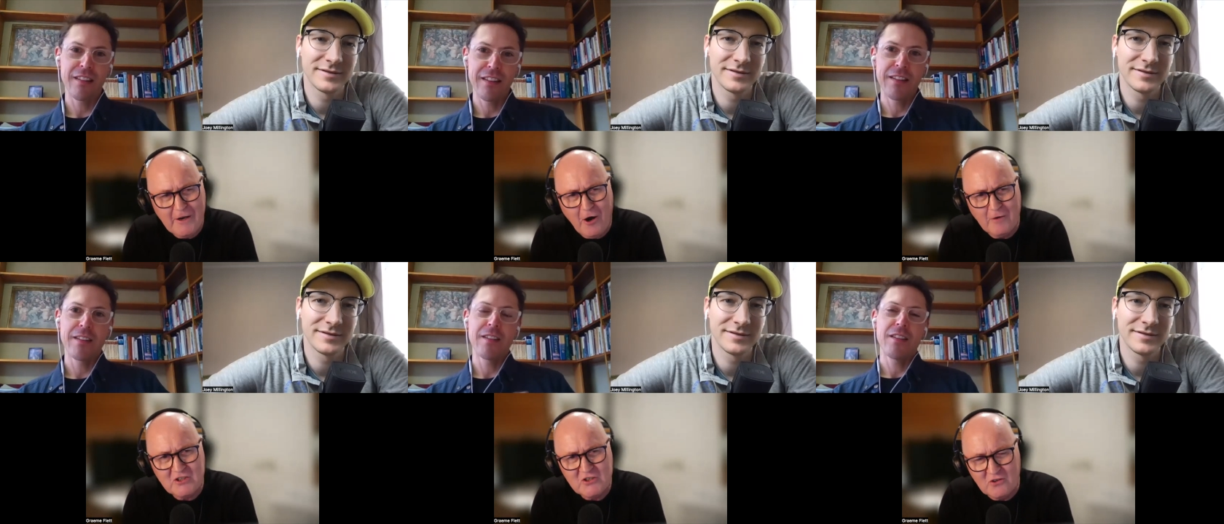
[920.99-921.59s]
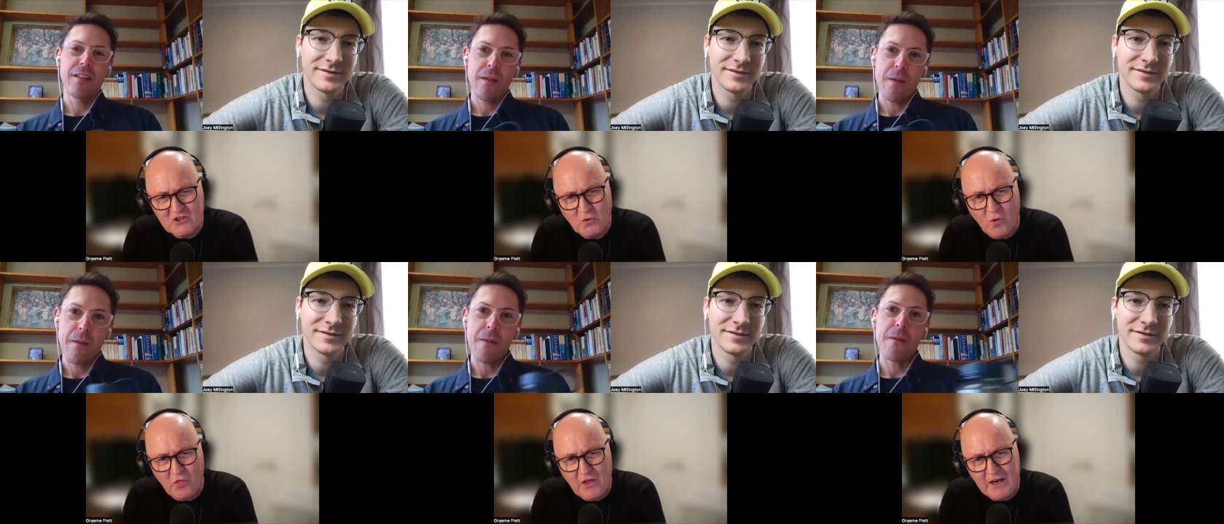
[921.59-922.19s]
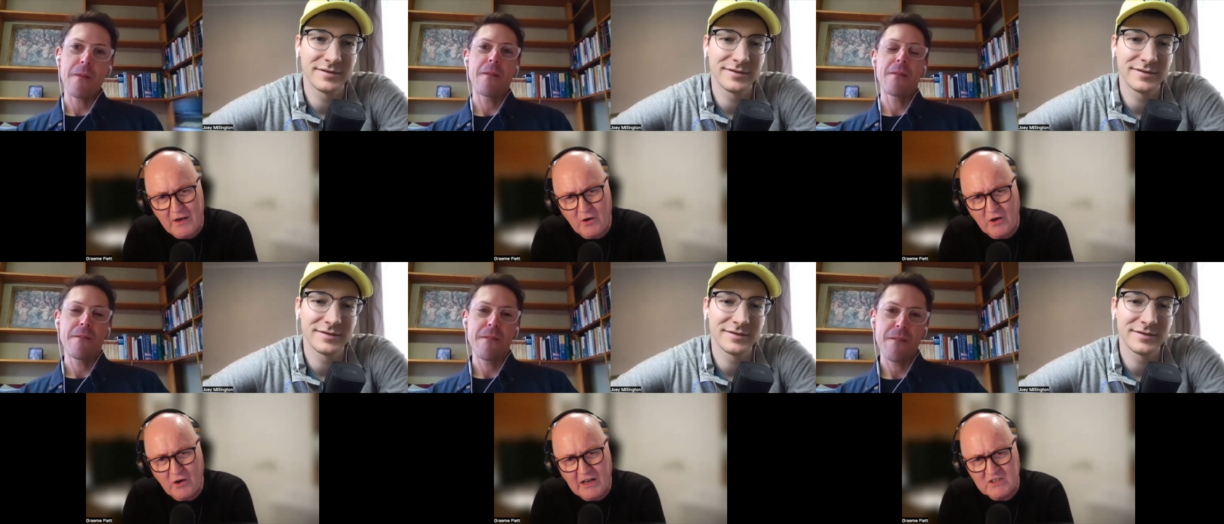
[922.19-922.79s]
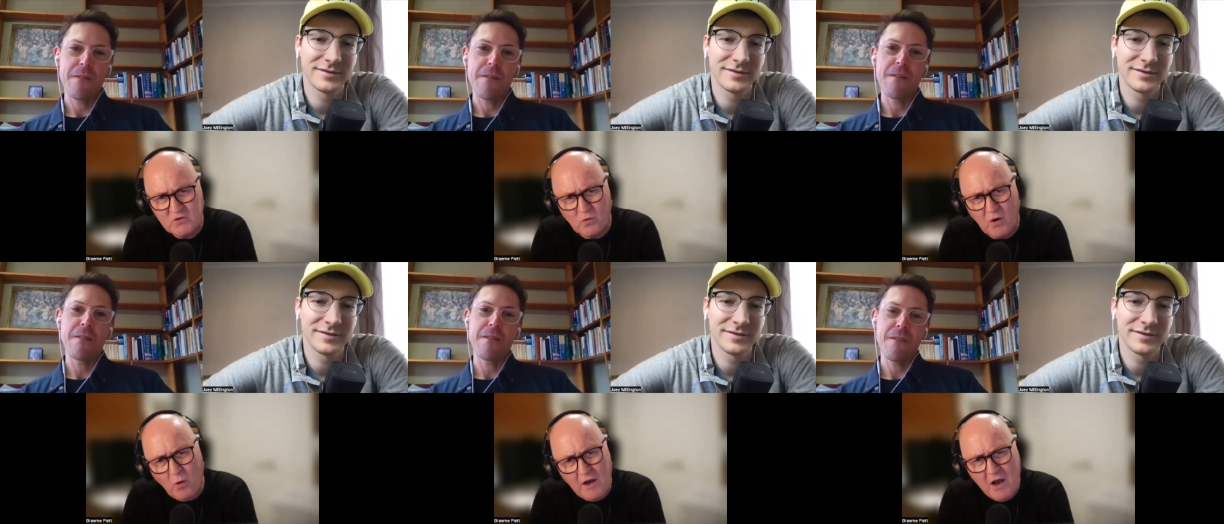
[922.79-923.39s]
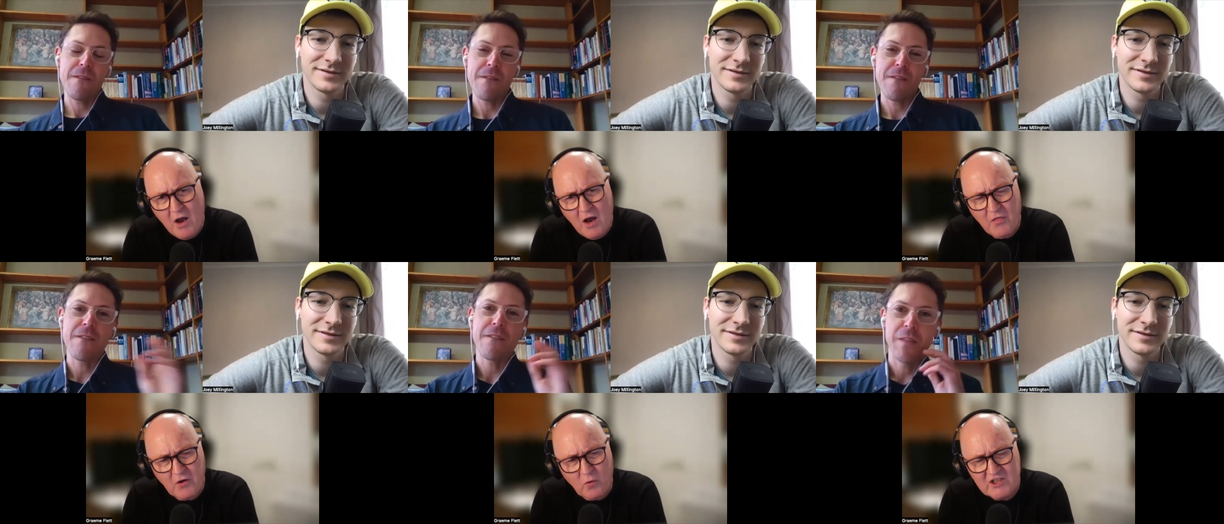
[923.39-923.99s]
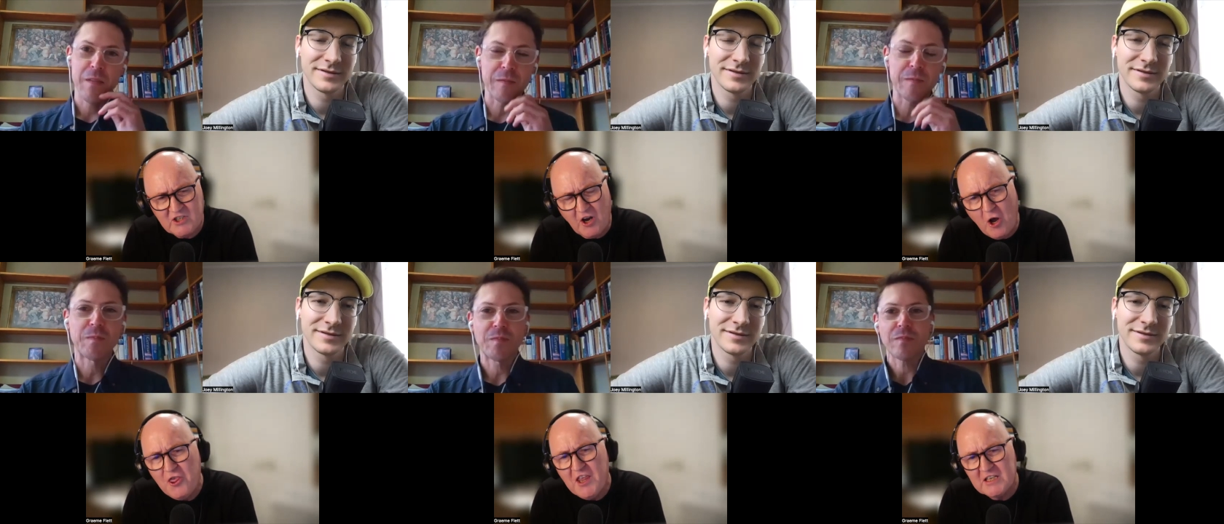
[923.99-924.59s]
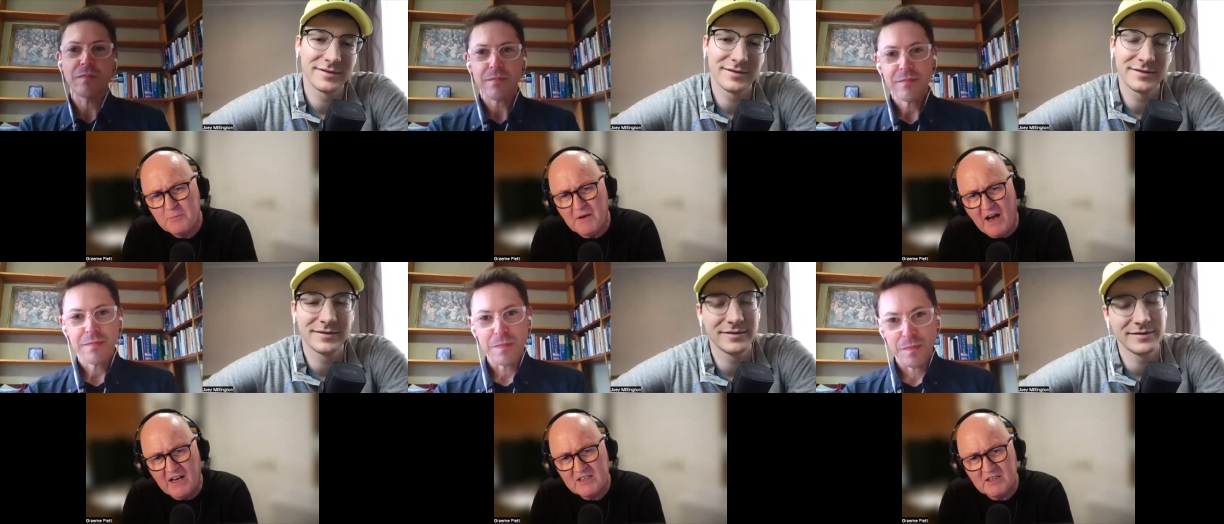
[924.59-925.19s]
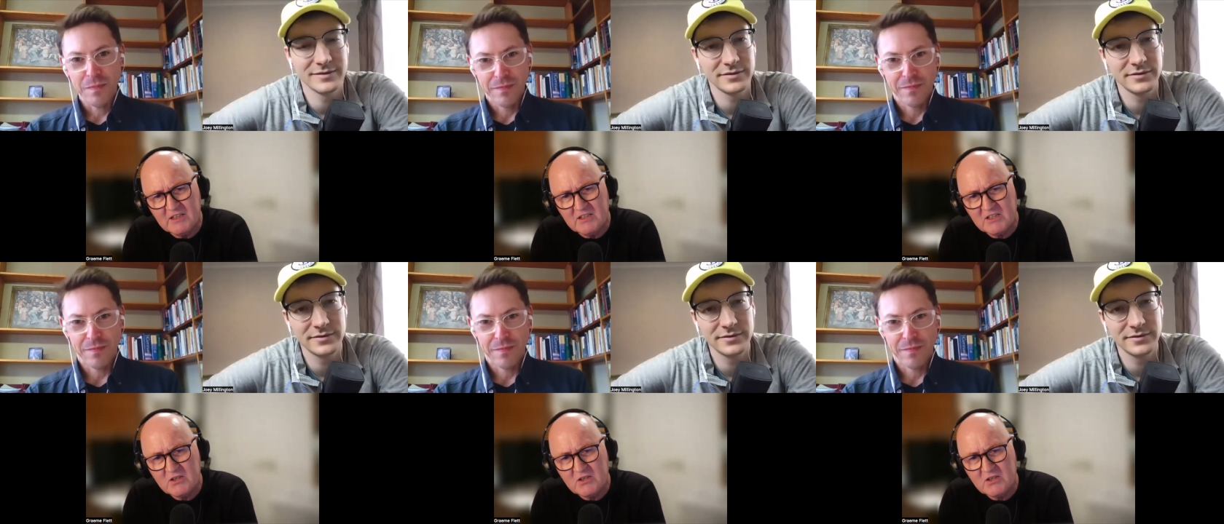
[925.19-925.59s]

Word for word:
Speaker 1: I'm just not sure that that's what, the question. I don't think has been asked is